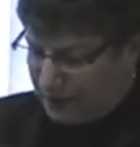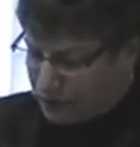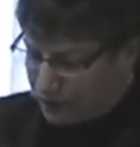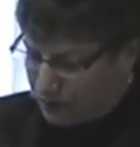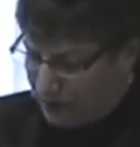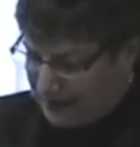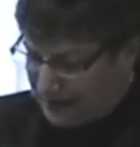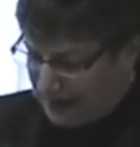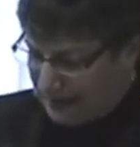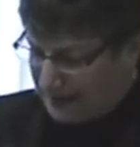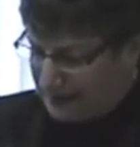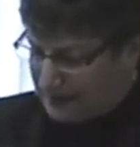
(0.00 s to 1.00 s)
And our true
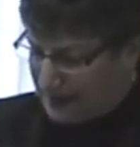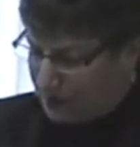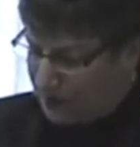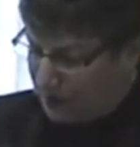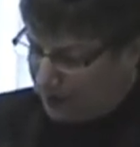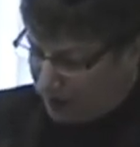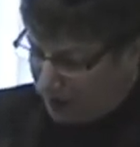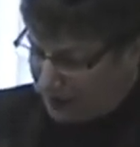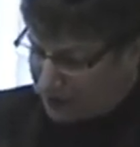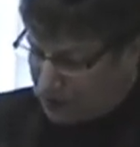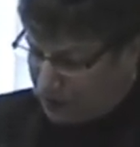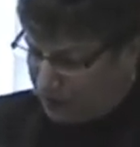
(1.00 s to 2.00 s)
identity is that we are
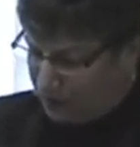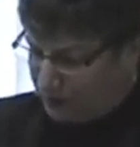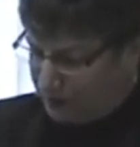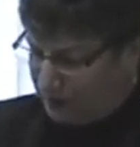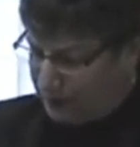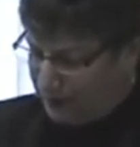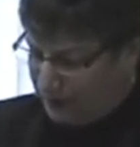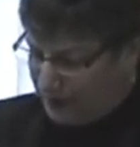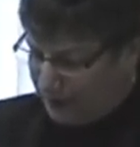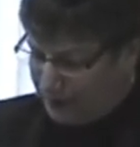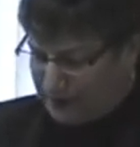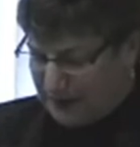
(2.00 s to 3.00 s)
God's children, the
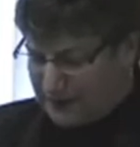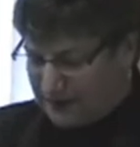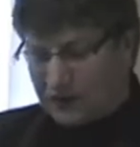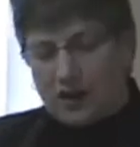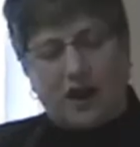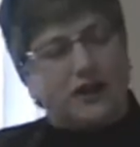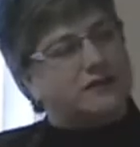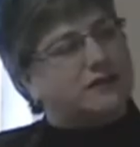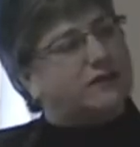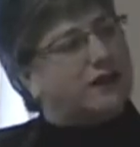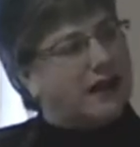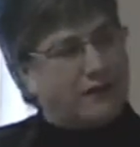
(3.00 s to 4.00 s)
beloved sons and
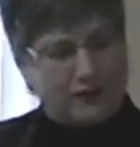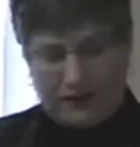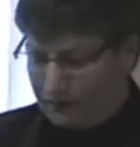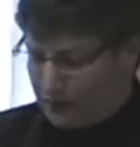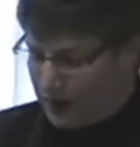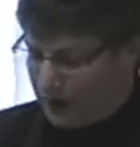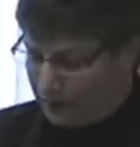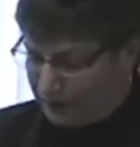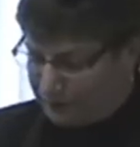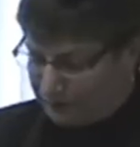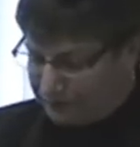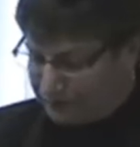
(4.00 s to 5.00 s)
daughters of our Heavenly
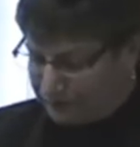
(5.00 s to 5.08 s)
Father.